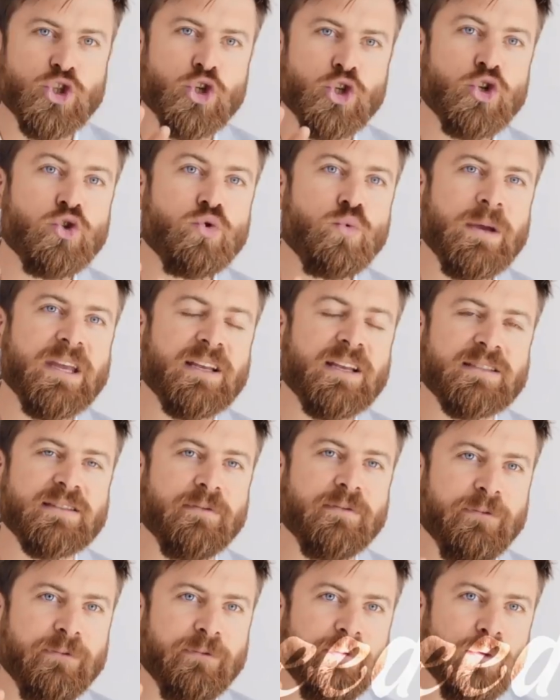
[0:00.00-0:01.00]
2 weeks
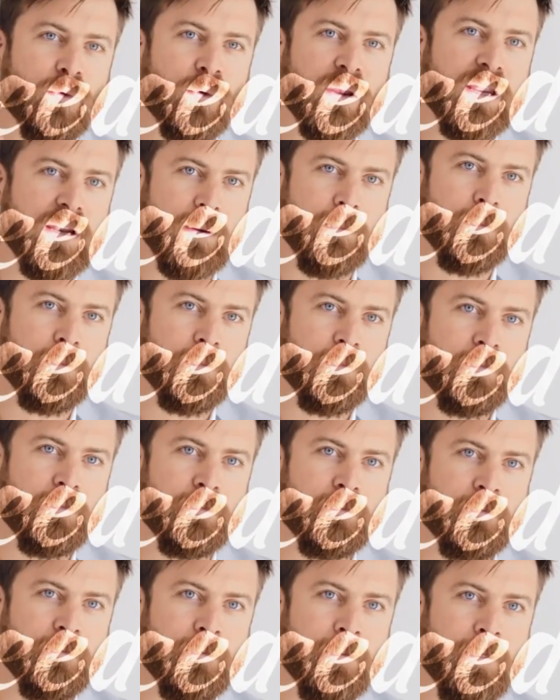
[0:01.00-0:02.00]
of freedom
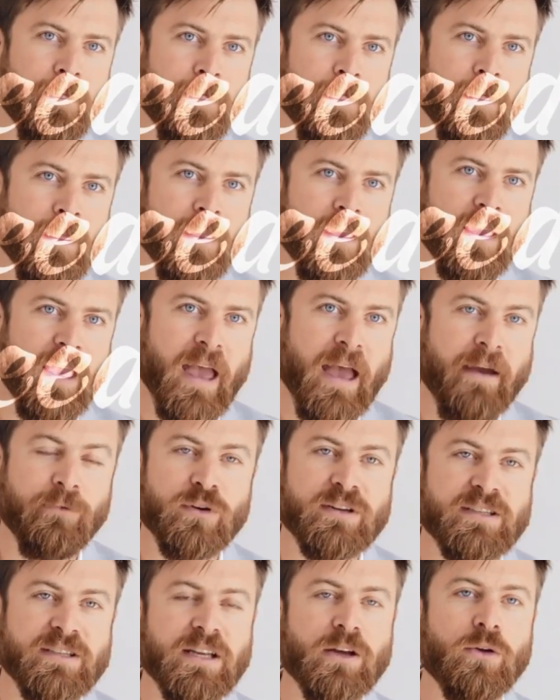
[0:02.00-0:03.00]

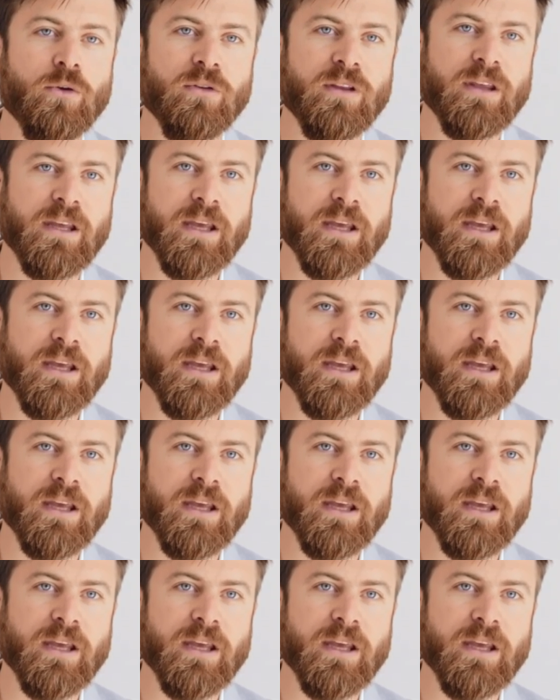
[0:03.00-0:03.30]
every single